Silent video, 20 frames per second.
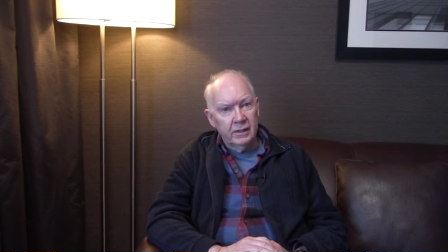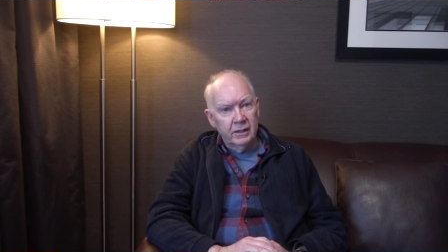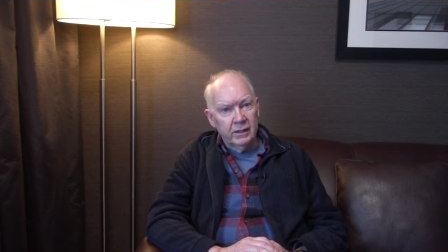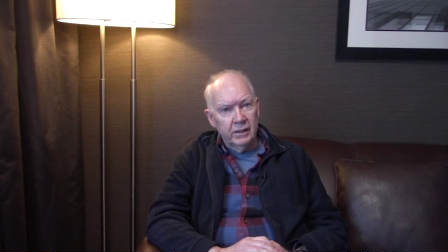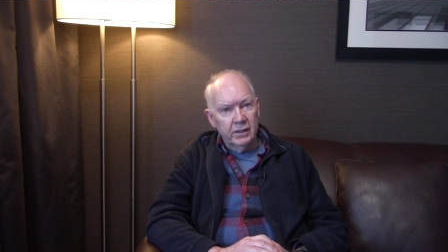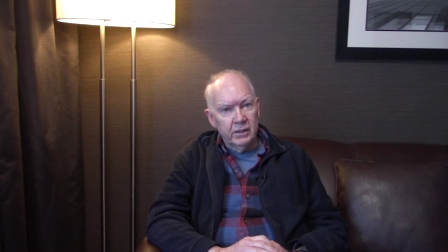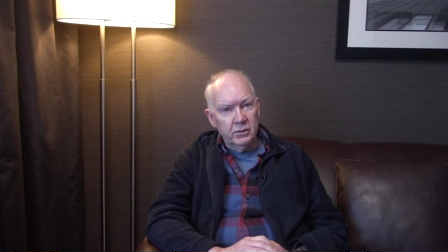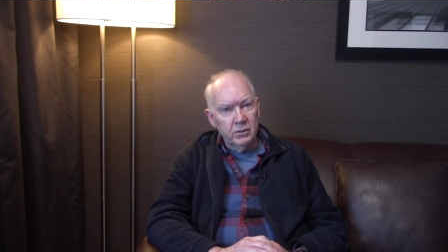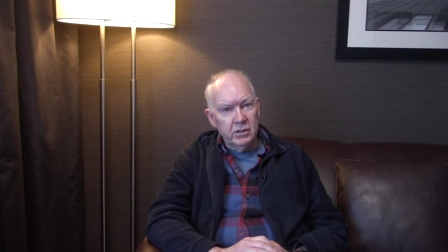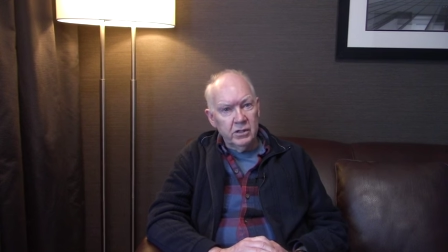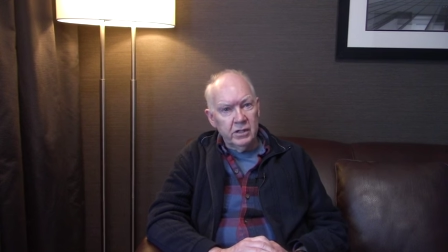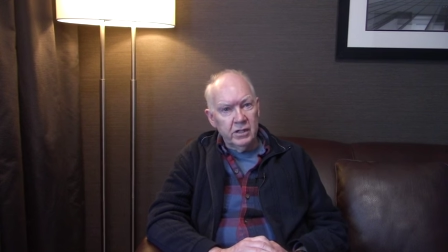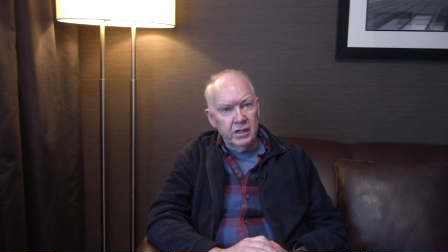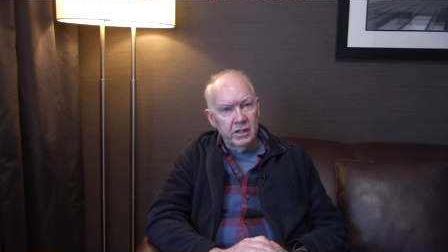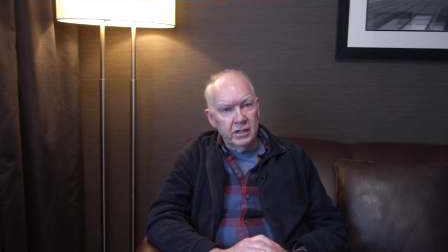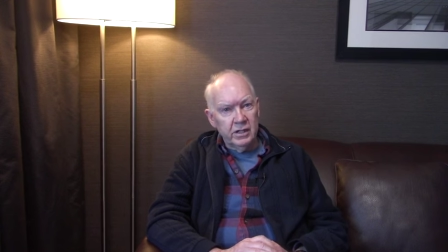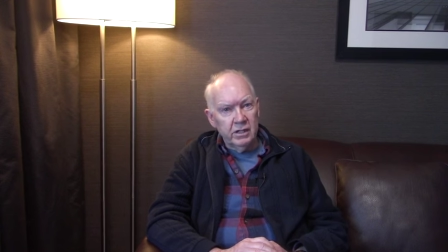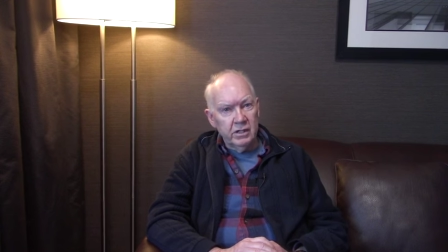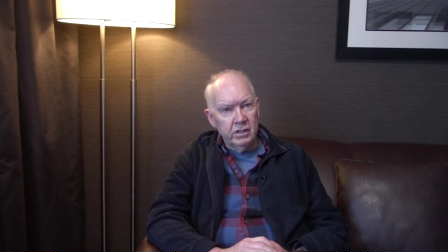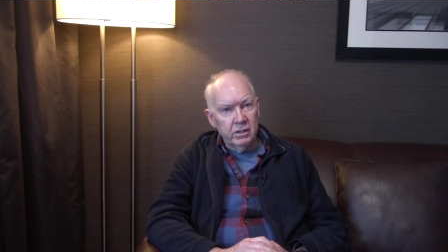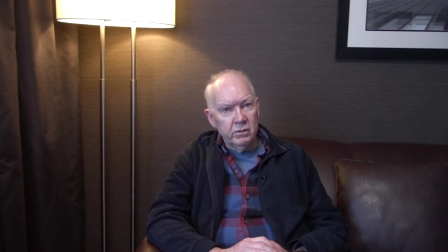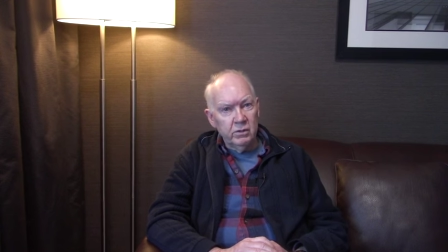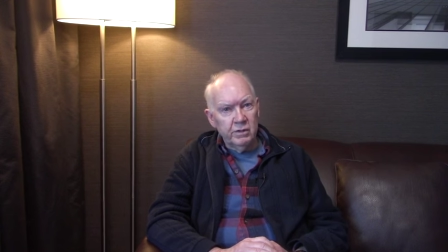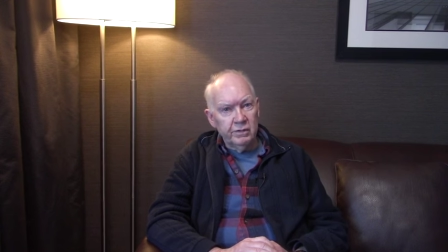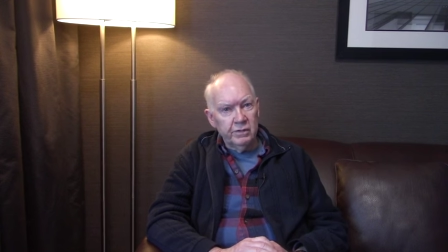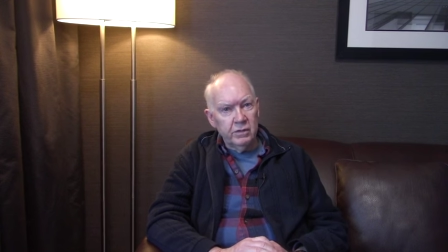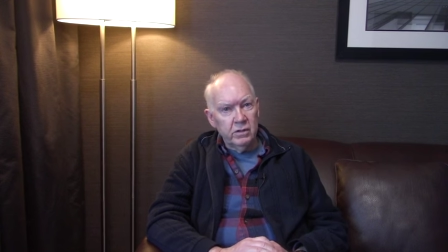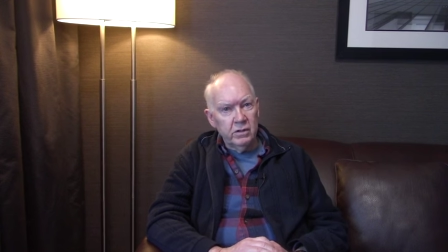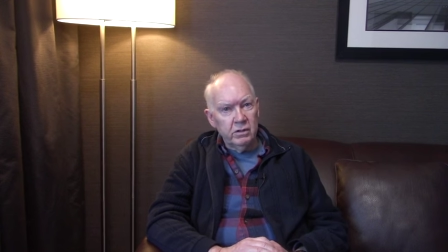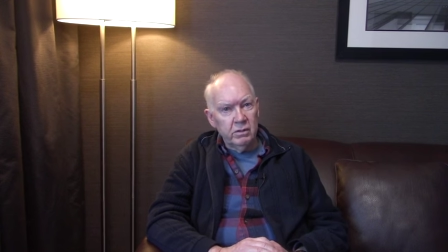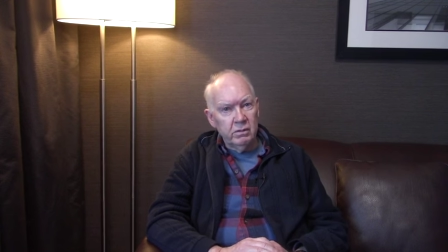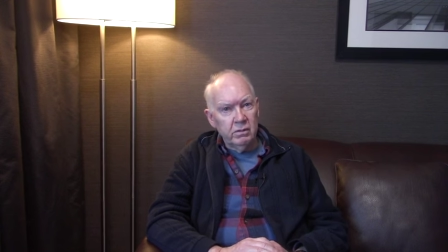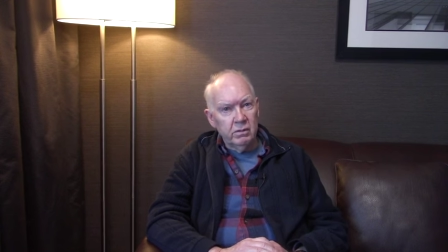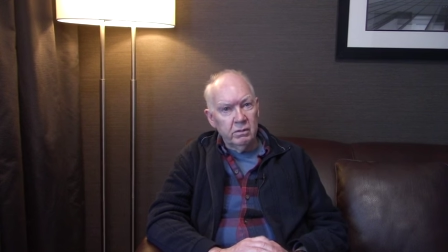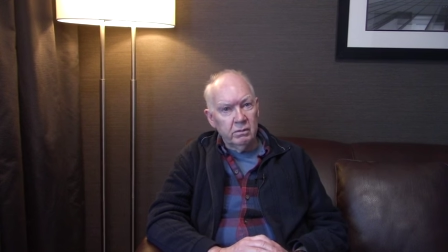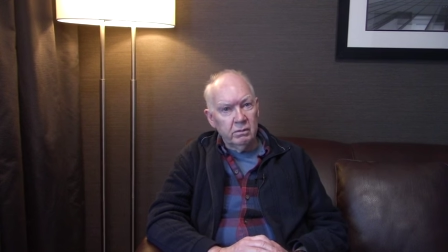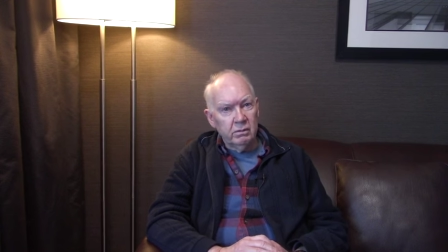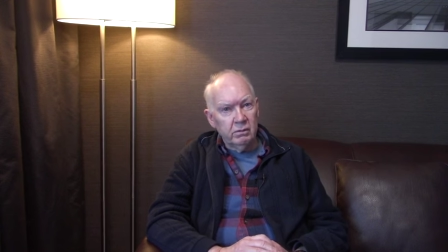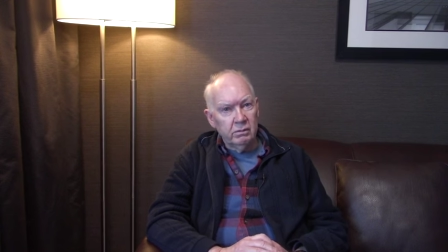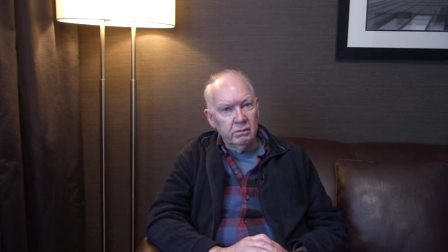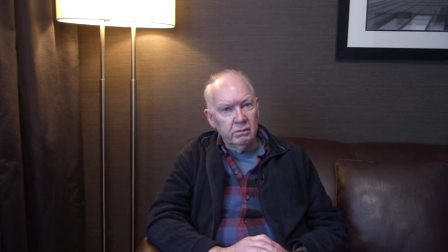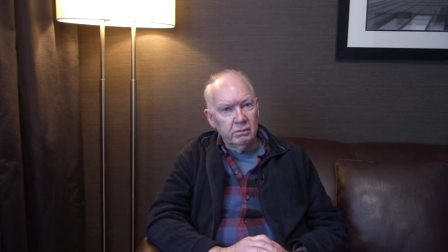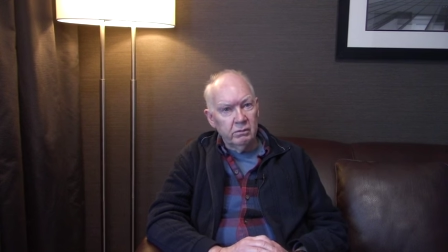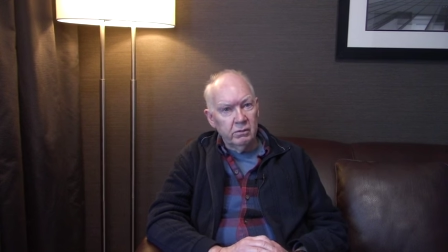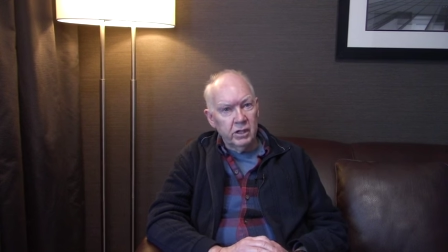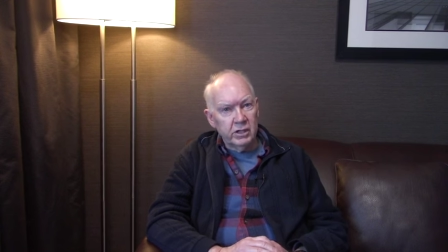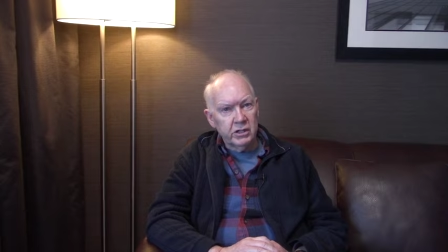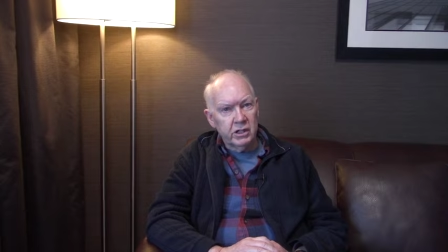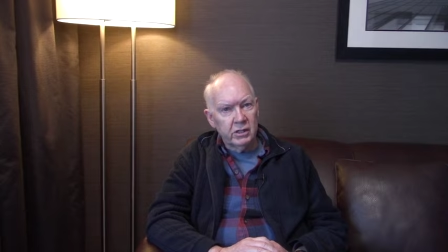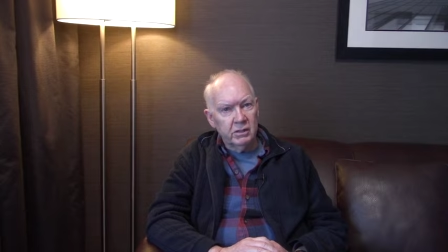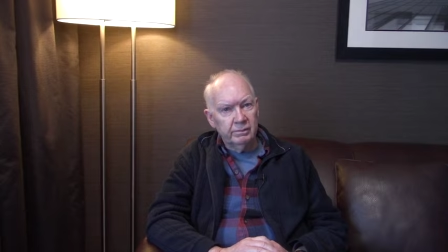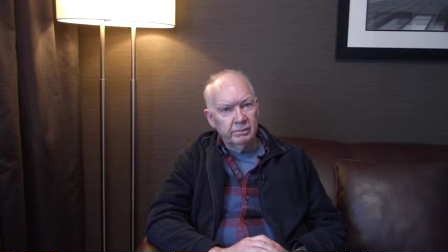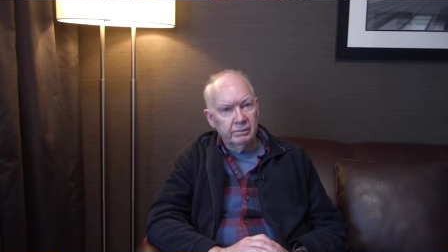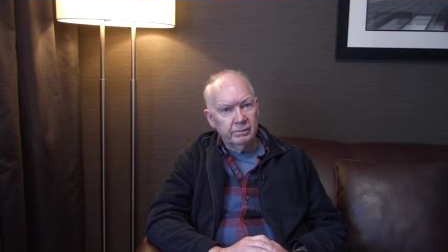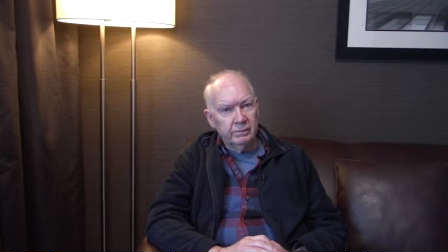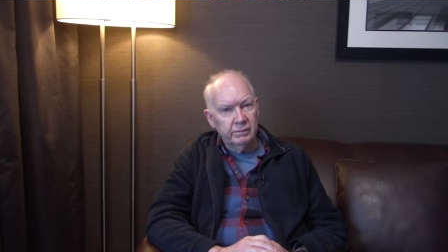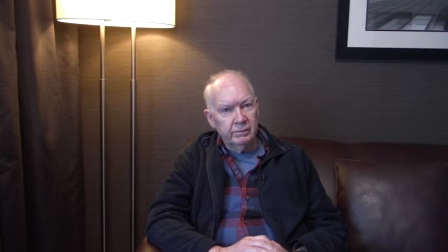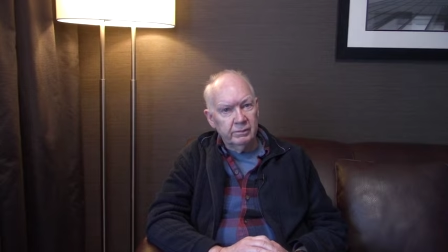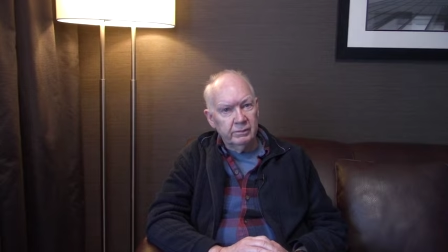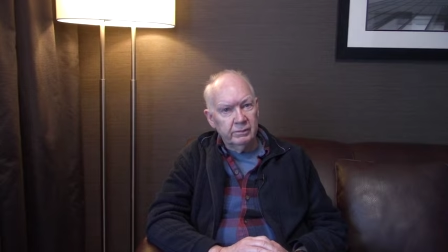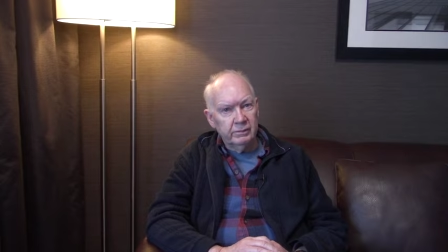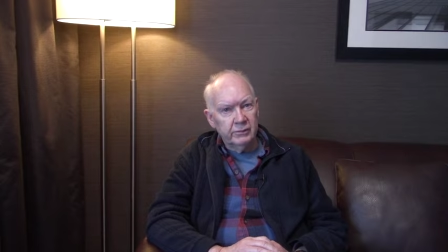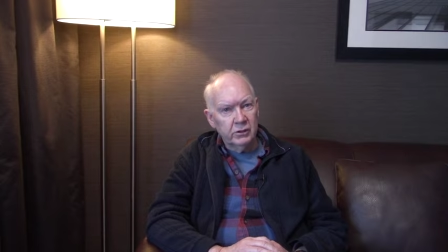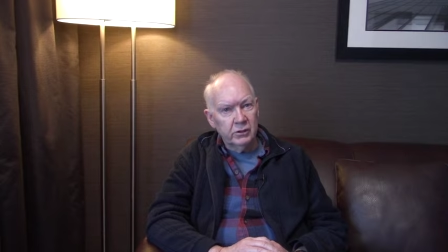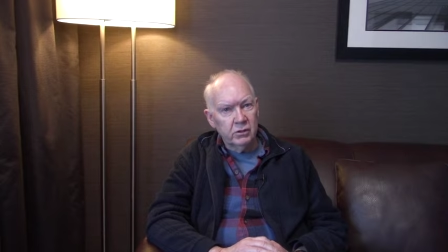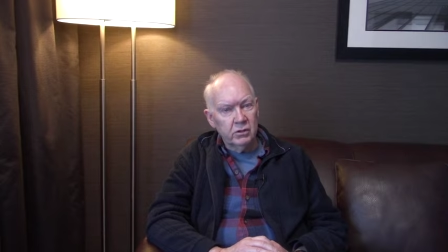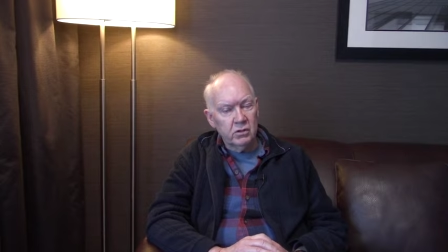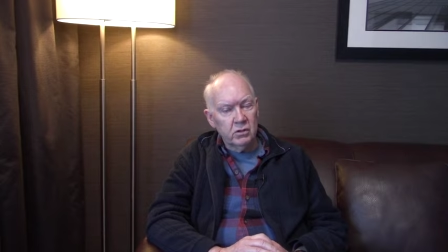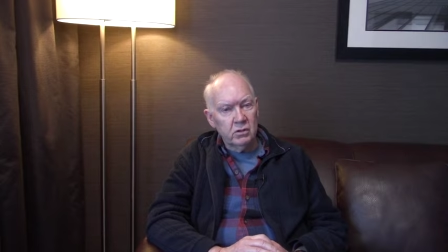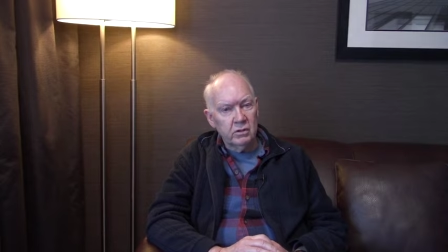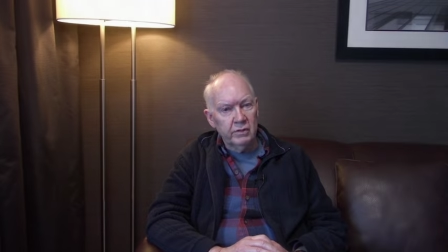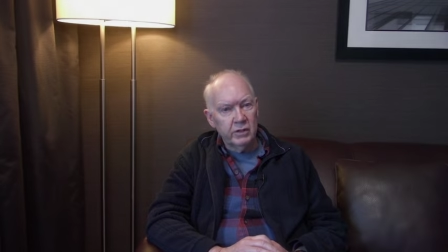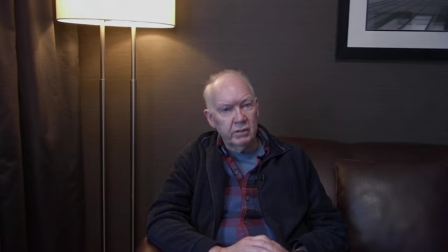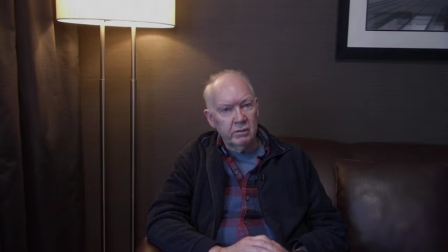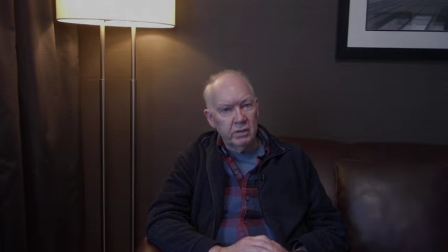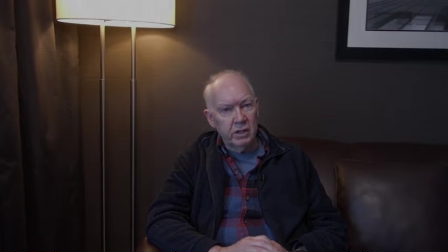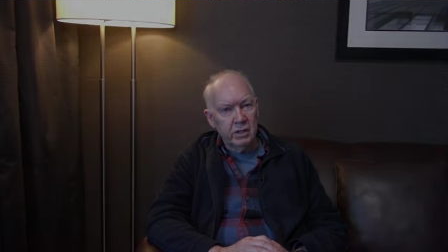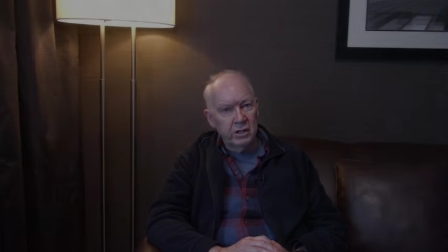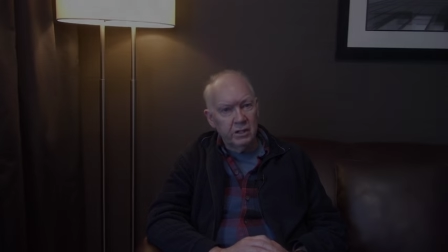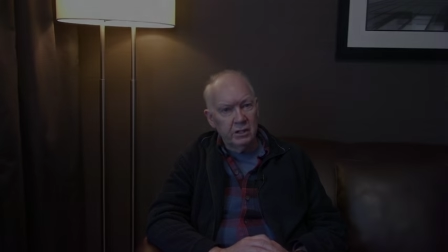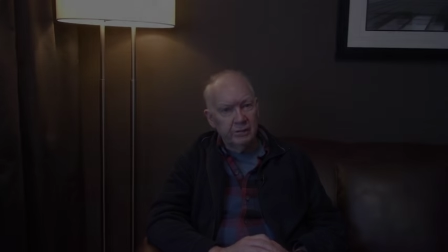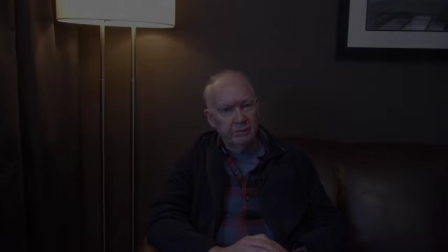And it was intended to refer to Russia, you know, Soviet Russia.